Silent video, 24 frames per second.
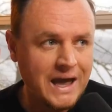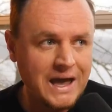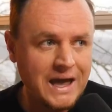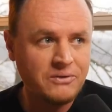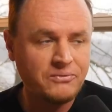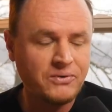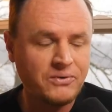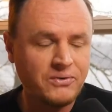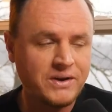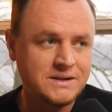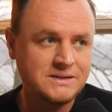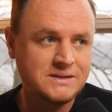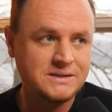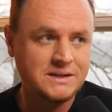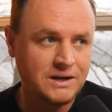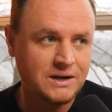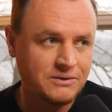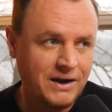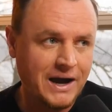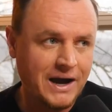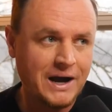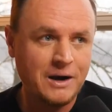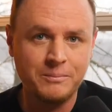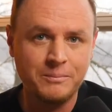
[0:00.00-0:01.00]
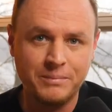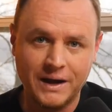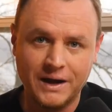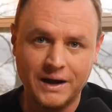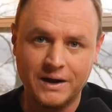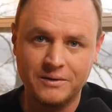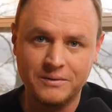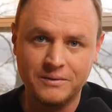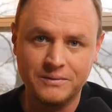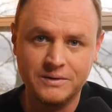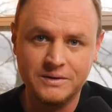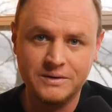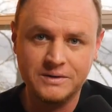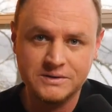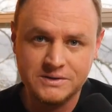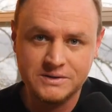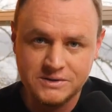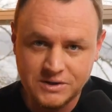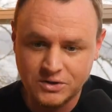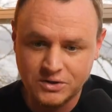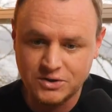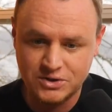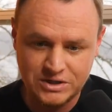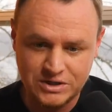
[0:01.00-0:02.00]
efficacy of outbound
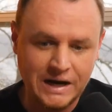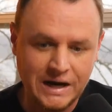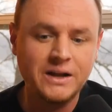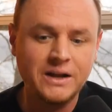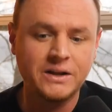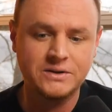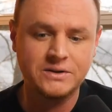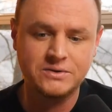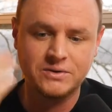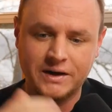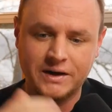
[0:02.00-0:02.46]
such a challenge right